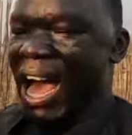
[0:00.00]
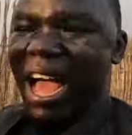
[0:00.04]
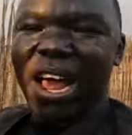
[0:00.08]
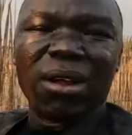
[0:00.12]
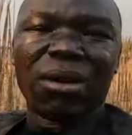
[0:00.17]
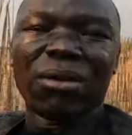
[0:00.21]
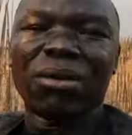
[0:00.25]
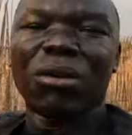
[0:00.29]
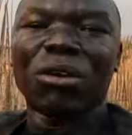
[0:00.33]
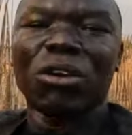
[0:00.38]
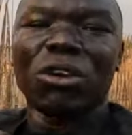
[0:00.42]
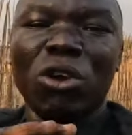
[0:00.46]
I
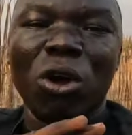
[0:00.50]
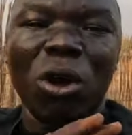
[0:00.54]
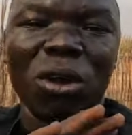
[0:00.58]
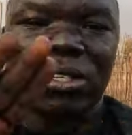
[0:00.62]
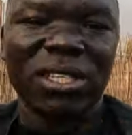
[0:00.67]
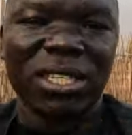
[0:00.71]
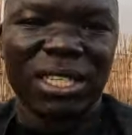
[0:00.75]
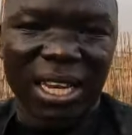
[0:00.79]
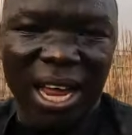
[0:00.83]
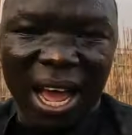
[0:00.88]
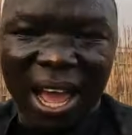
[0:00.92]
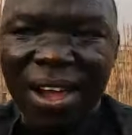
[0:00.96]
don't know,
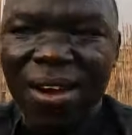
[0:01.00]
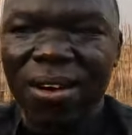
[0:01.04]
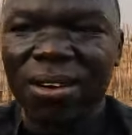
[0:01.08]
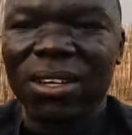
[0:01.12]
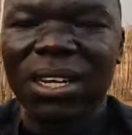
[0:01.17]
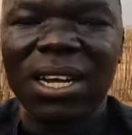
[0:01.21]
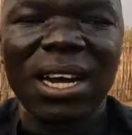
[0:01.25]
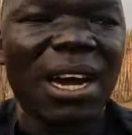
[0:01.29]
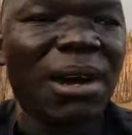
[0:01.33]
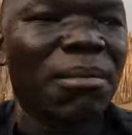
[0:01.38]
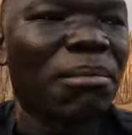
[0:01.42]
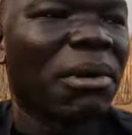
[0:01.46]
not shy
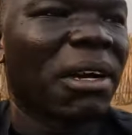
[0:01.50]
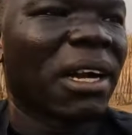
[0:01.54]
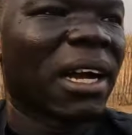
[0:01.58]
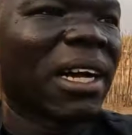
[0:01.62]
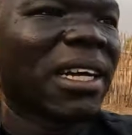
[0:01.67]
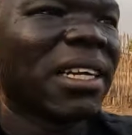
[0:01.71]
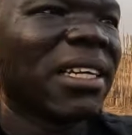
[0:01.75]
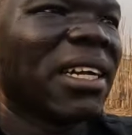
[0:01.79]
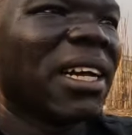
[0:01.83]
on camera.